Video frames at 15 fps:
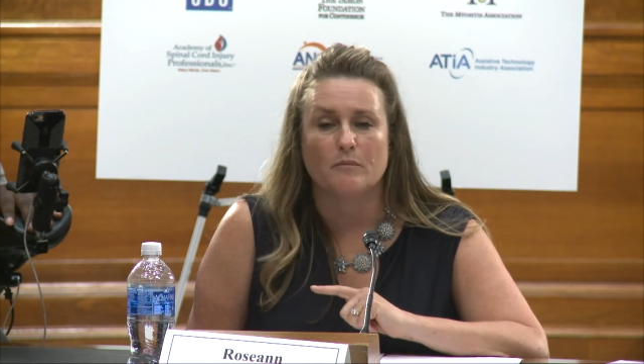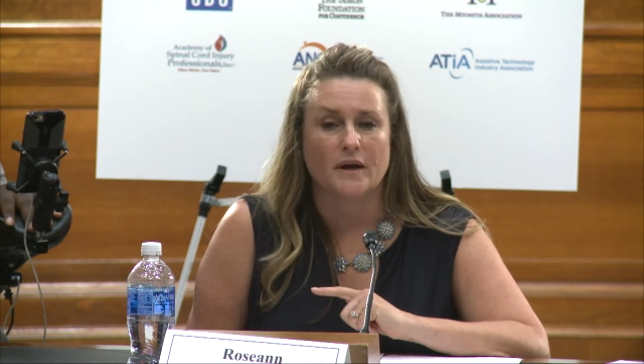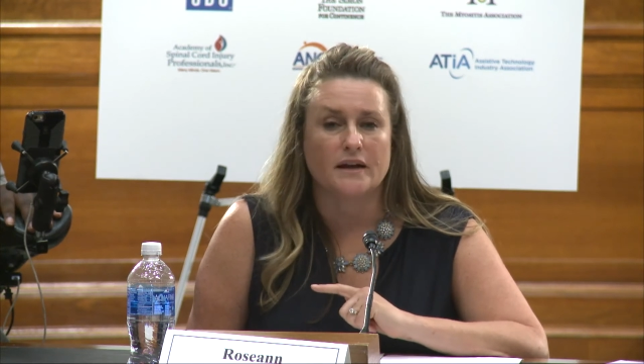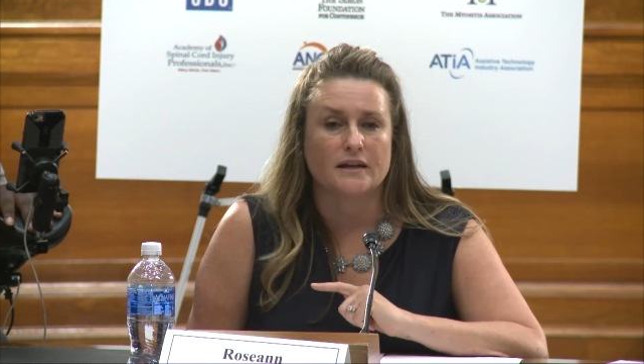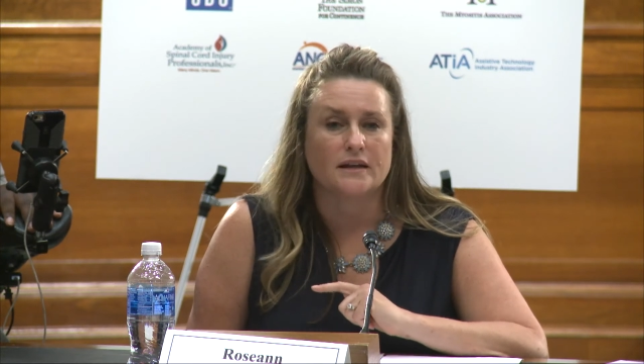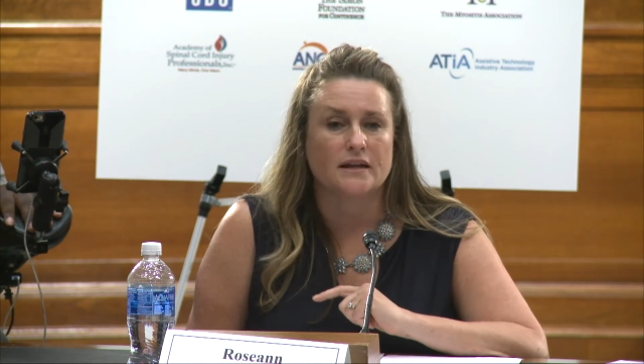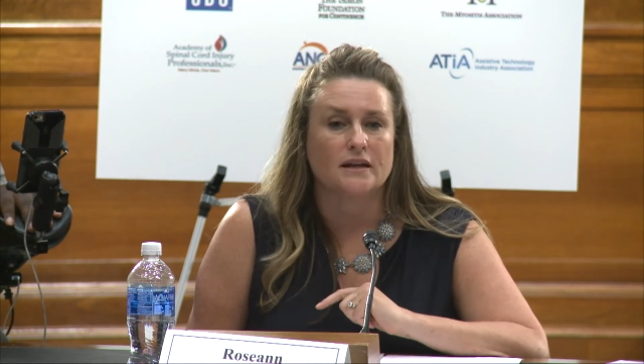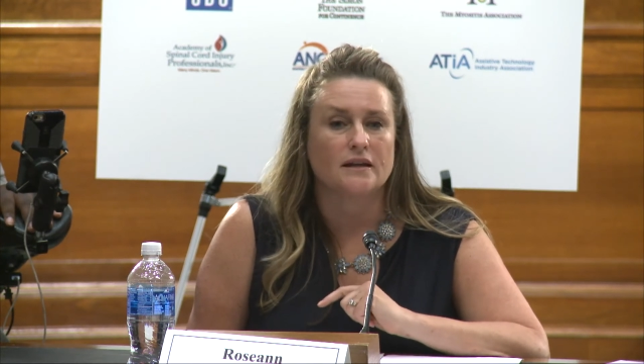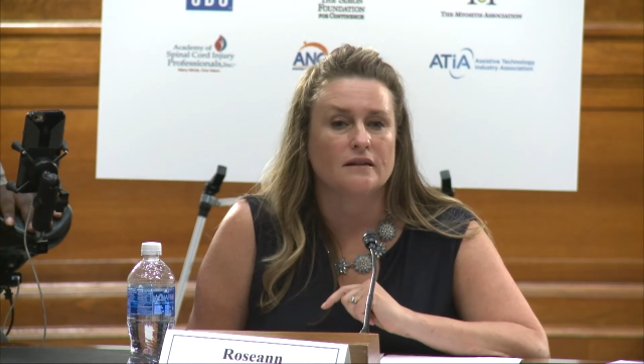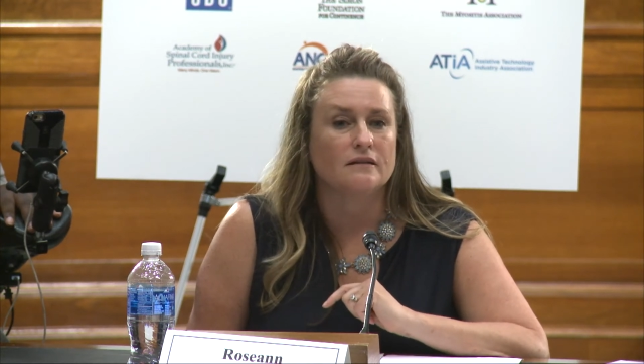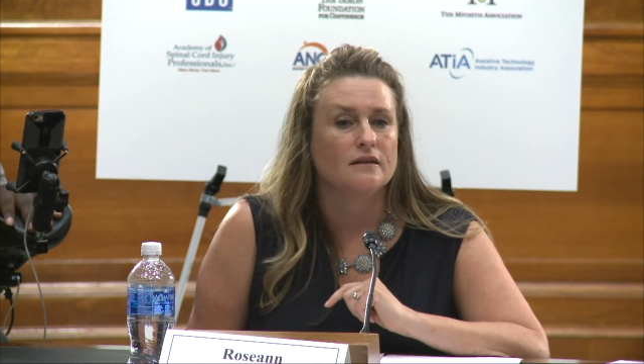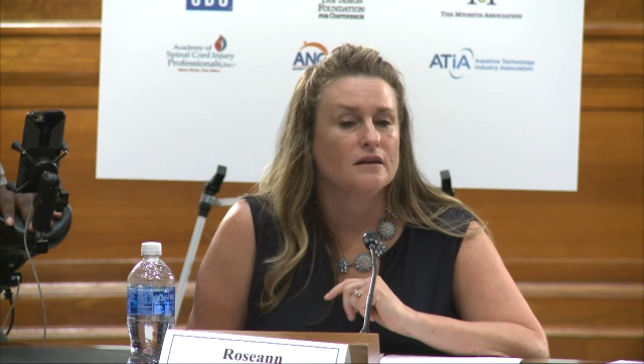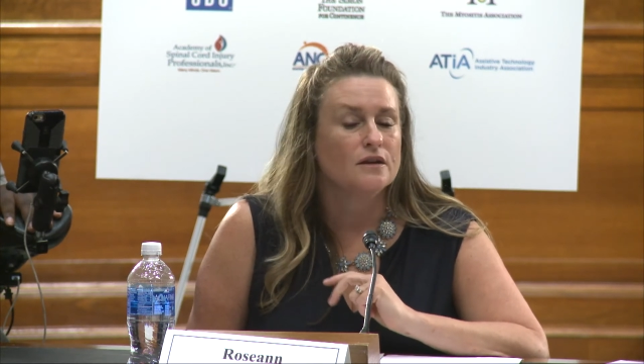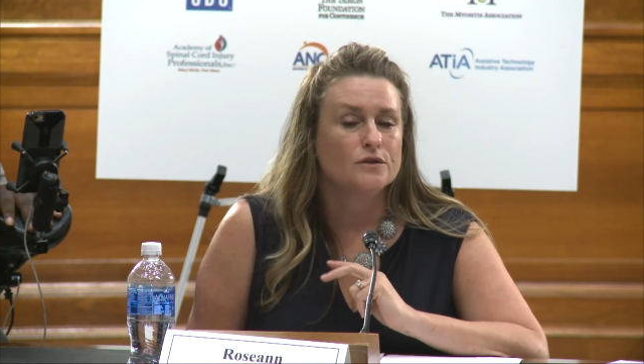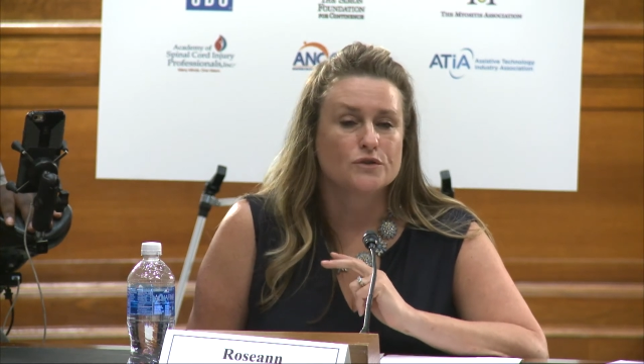biking,
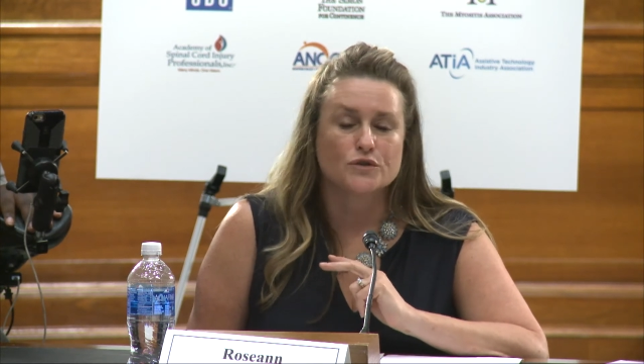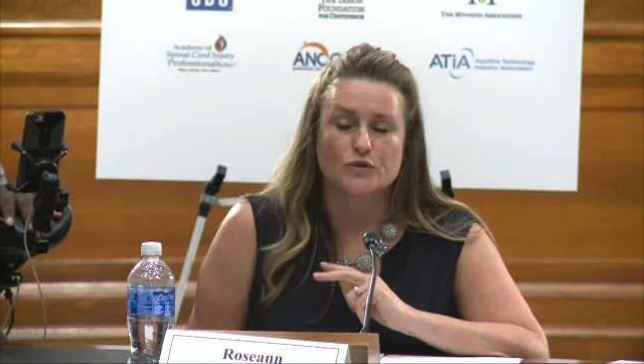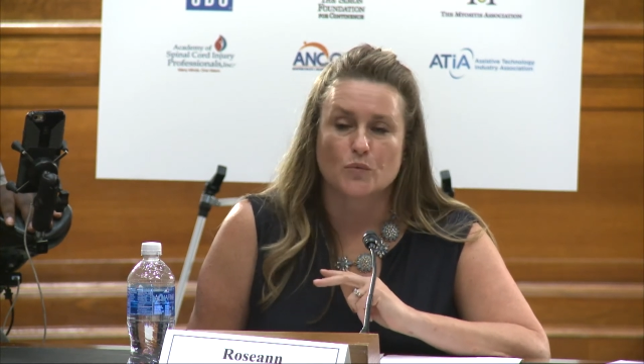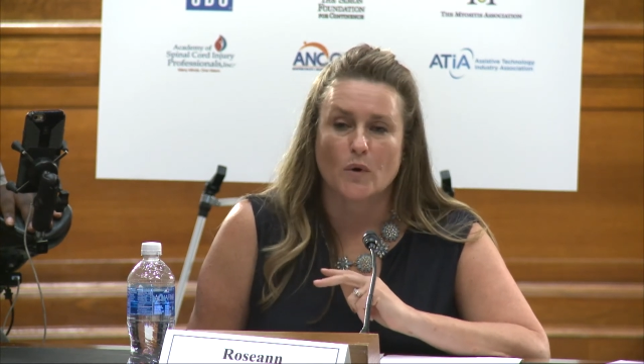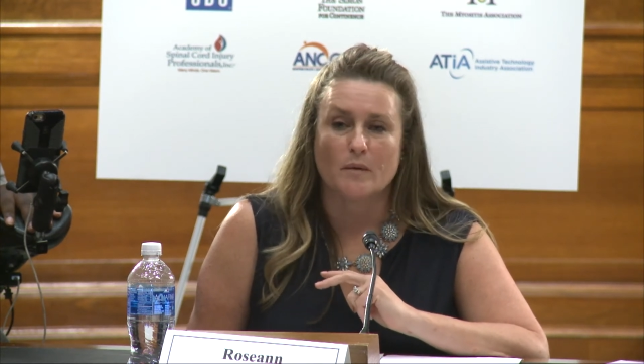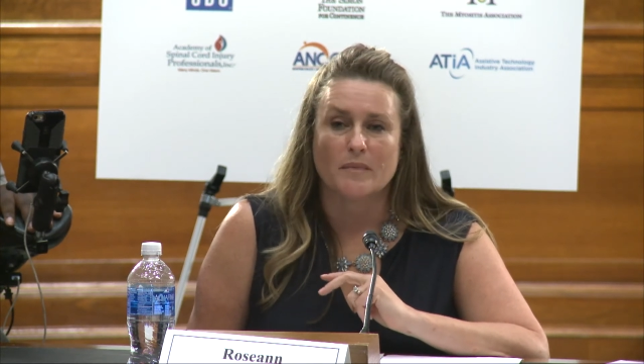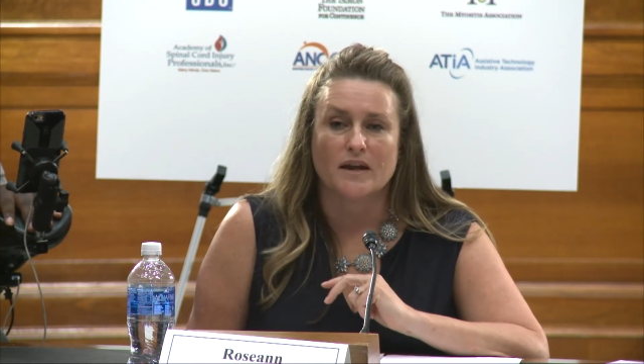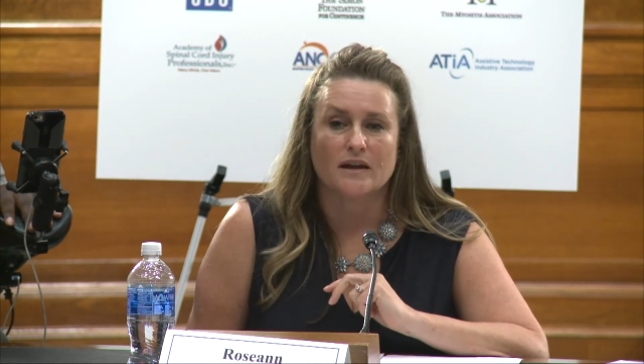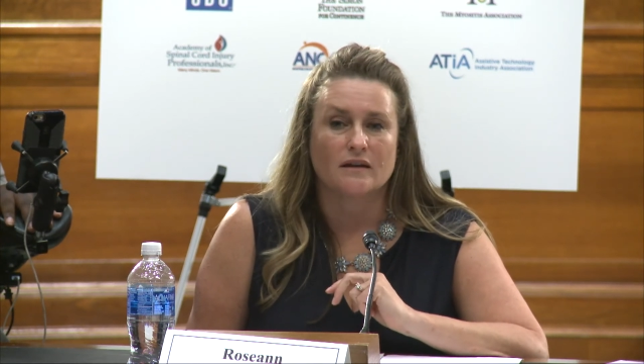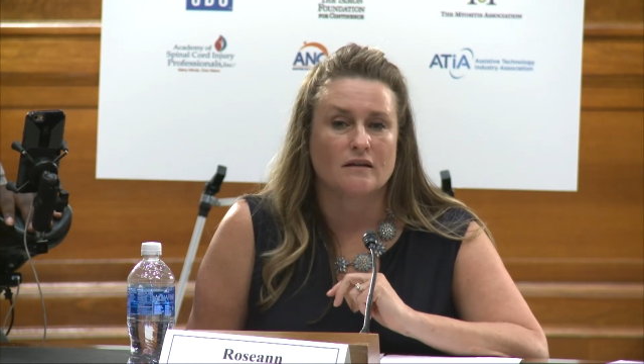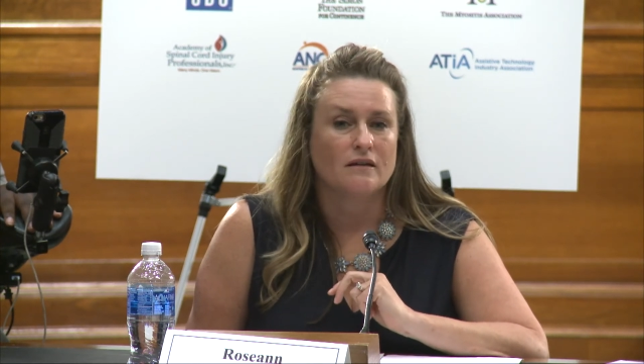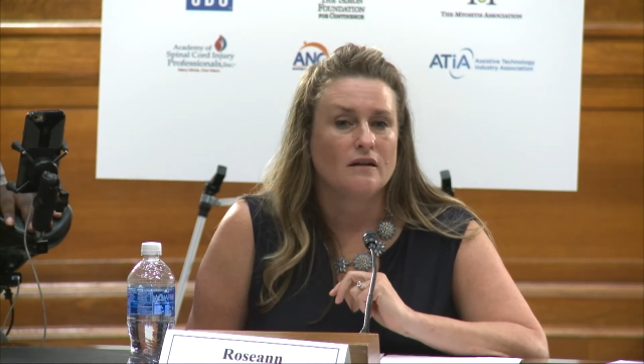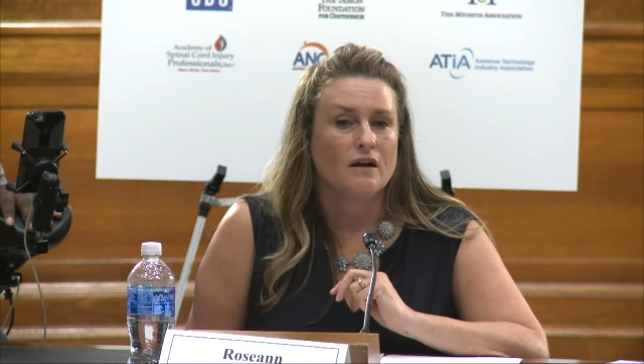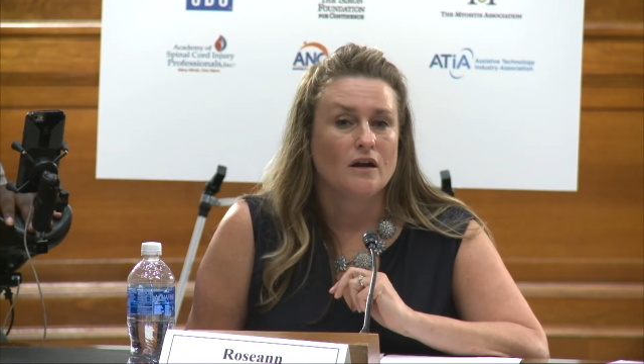swimming,